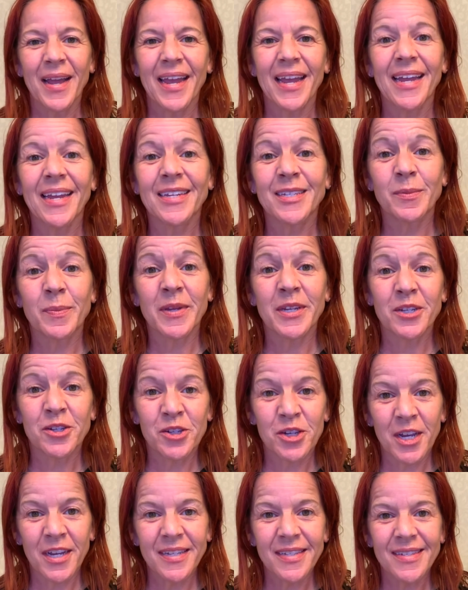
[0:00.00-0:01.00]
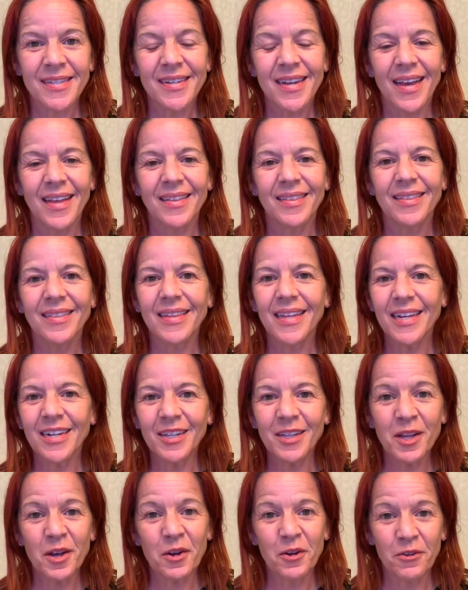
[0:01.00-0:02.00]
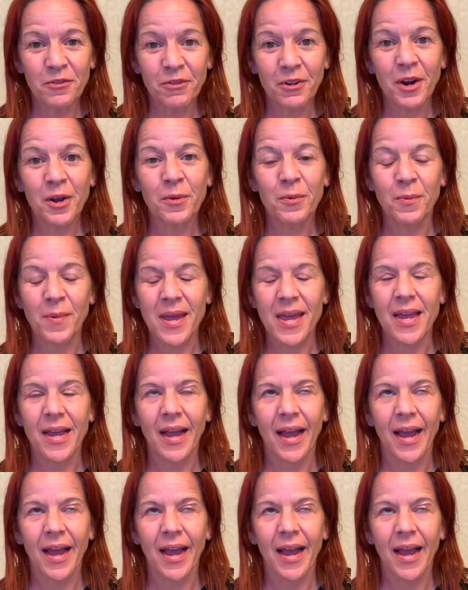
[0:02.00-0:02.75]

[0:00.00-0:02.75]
it has been just a little over a week.